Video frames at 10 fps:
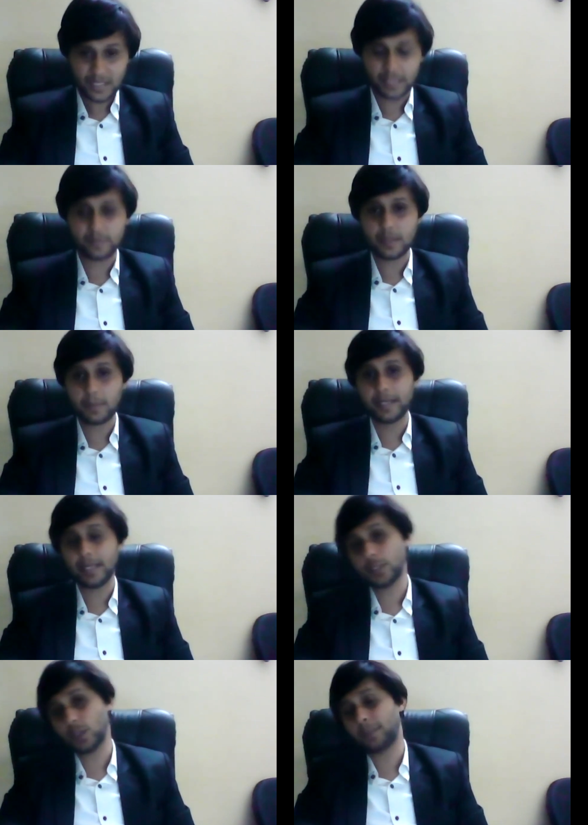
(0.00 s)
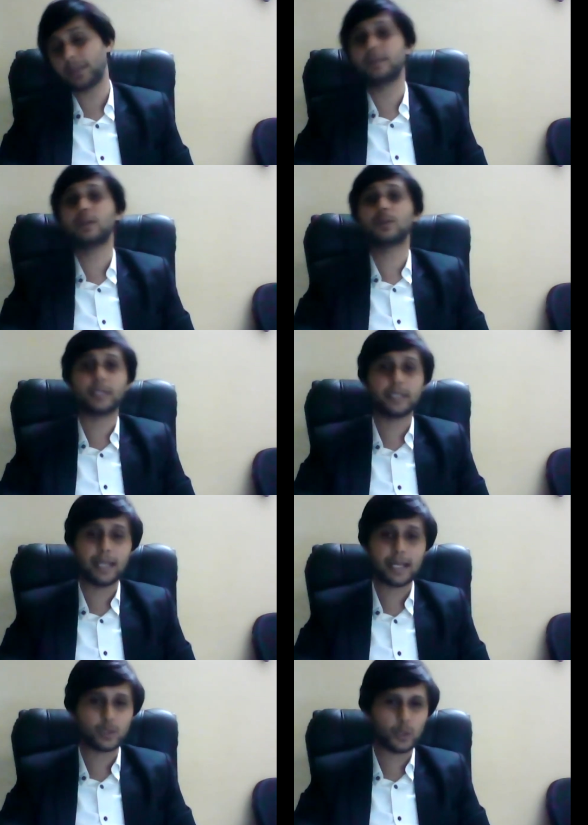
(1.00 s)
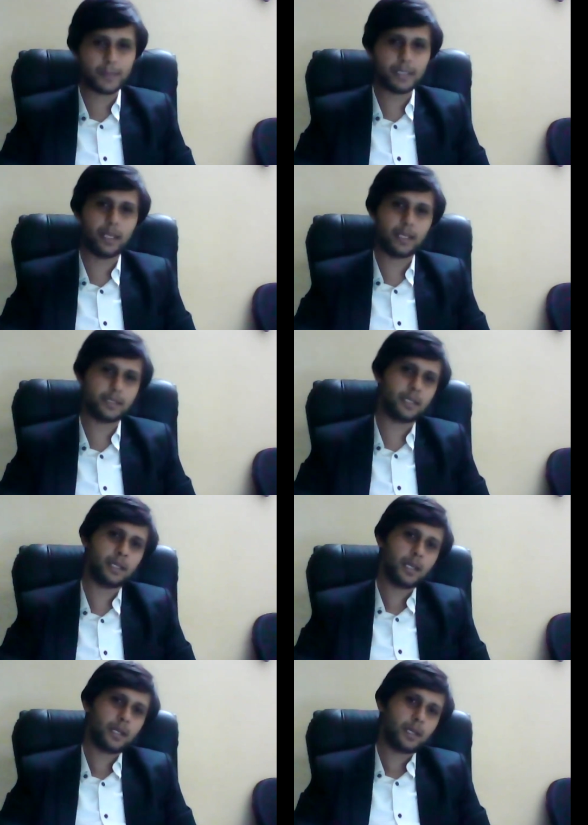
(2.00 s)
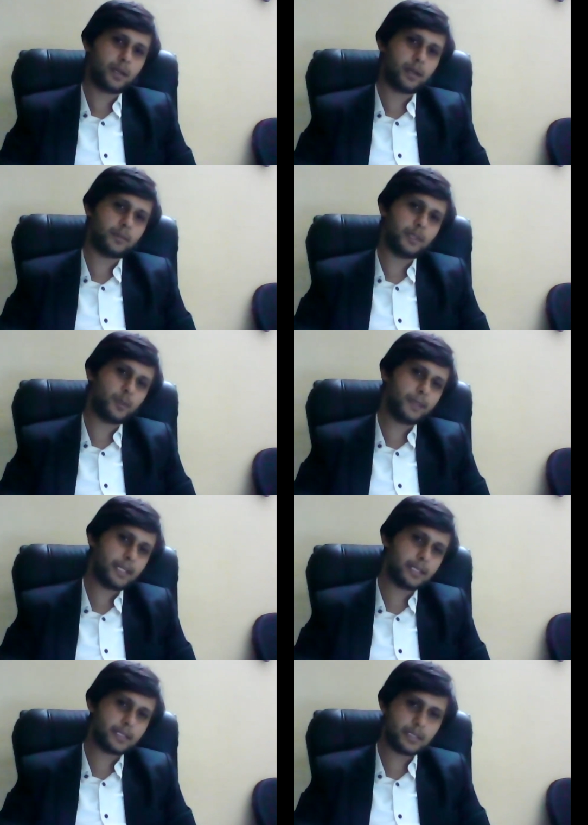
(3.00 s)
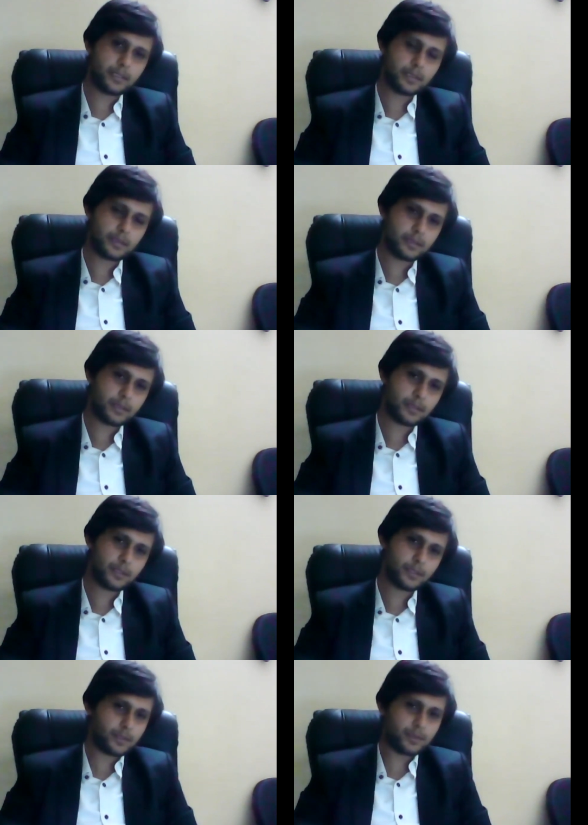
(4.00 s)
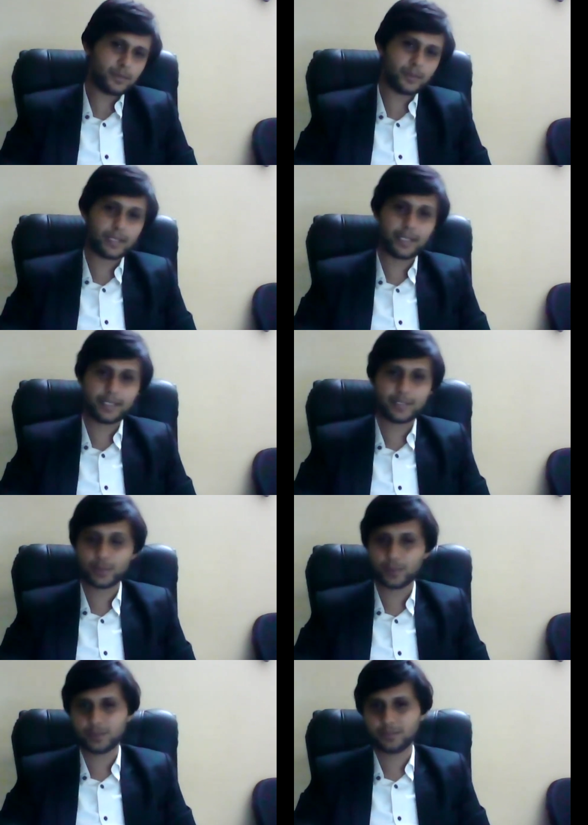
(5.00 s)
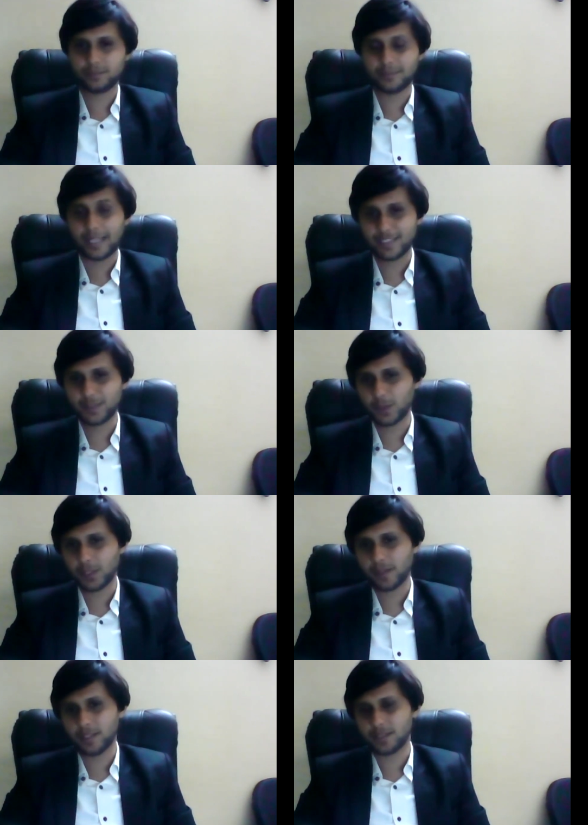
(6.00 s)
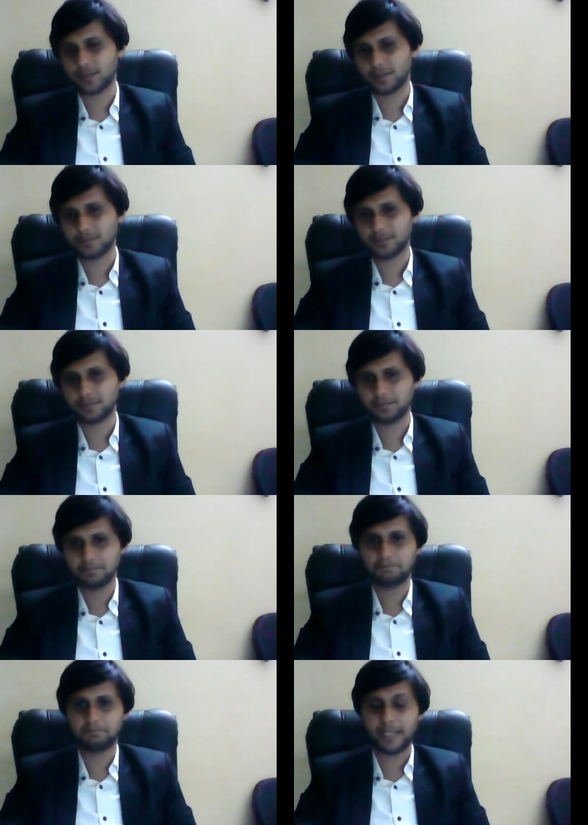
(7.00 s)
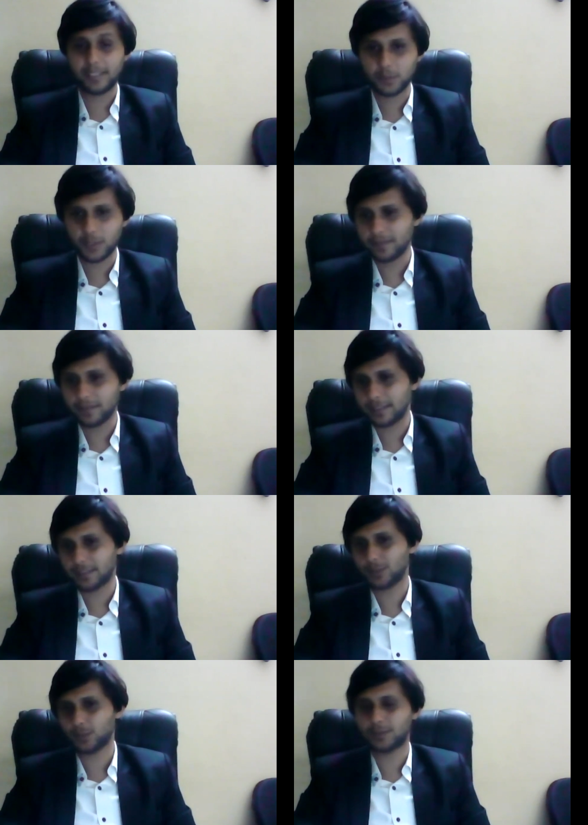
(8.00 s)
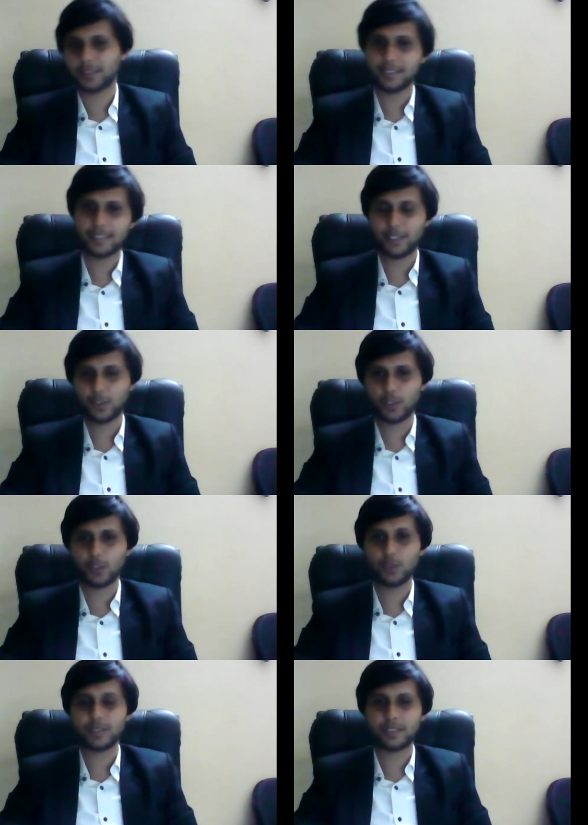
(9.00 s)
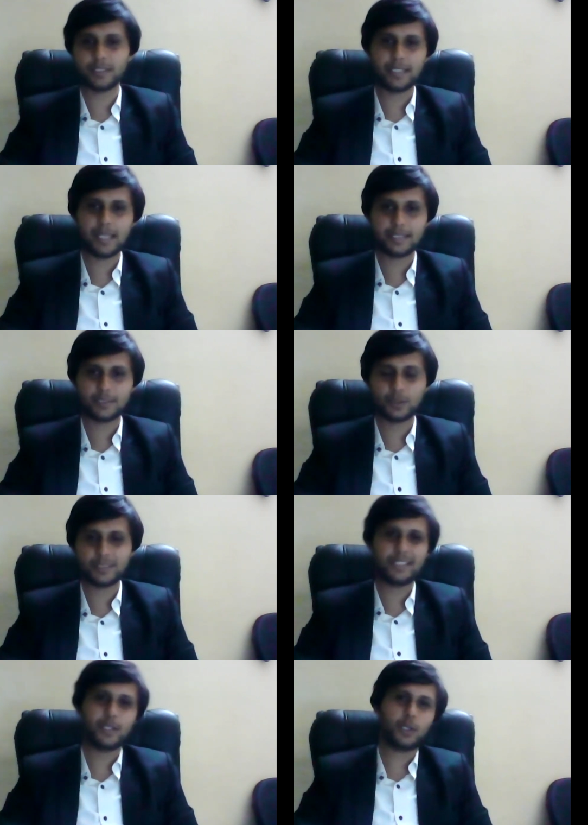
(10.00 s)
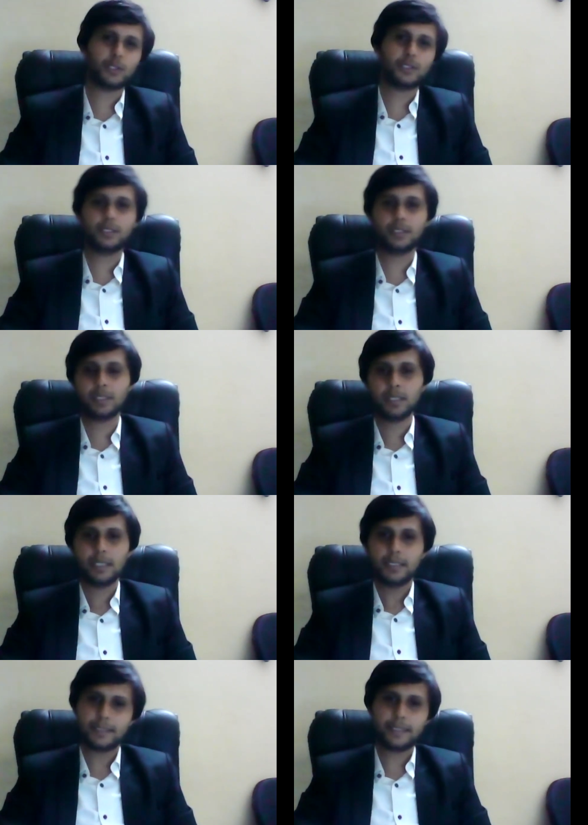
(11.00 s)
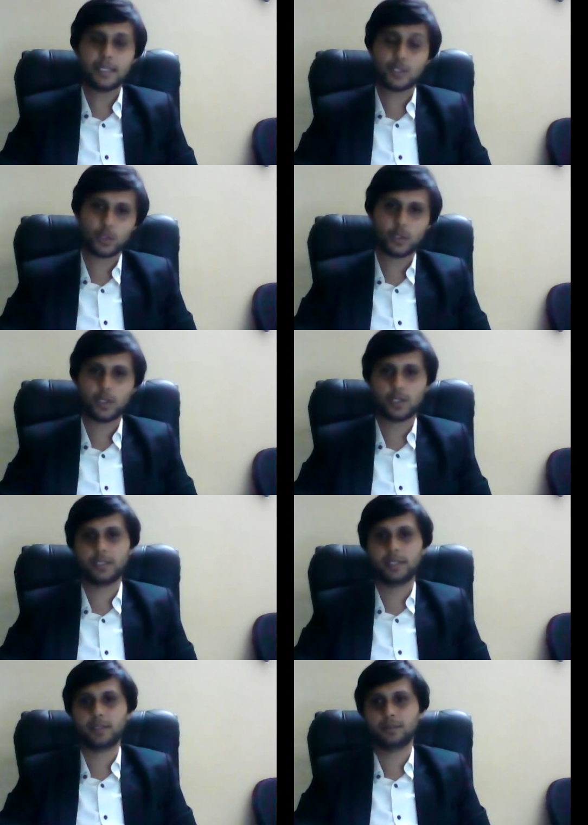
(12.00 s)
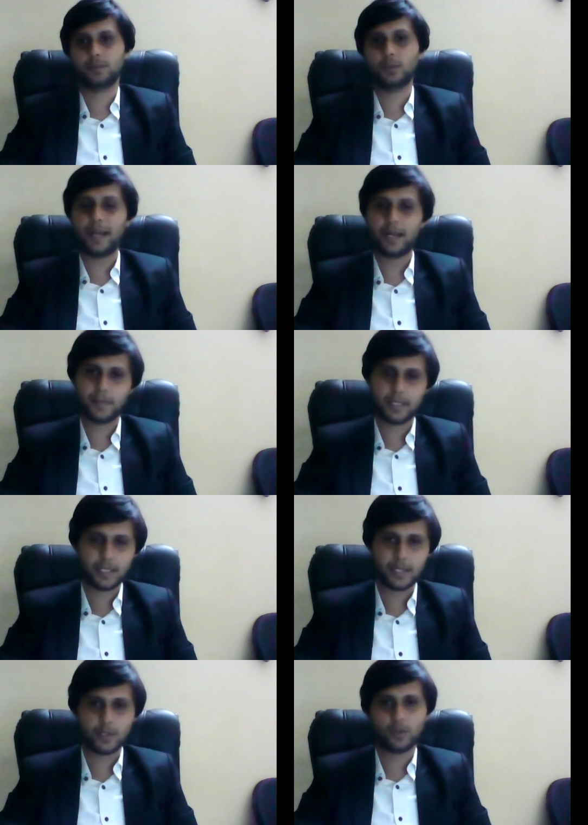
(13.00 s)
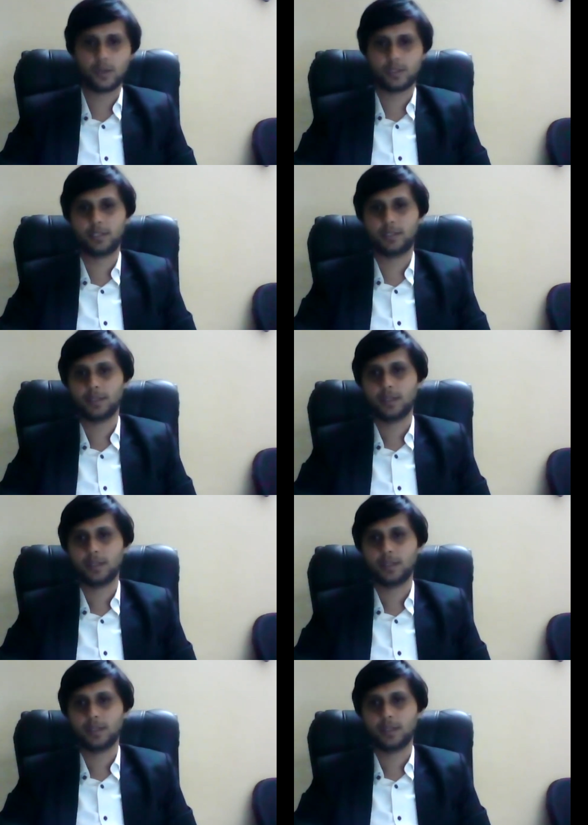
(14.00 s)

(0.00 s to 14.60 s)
If somebody tells you, I'm giving you 30 lakhs, don't be lazy. Will you be lazy? No, right? So that is the motivation. Money motivates. So think that you're going to lose 30 lakhs. Don't think that you're not going to earn. Think it as you lost it. You add money and you lost it.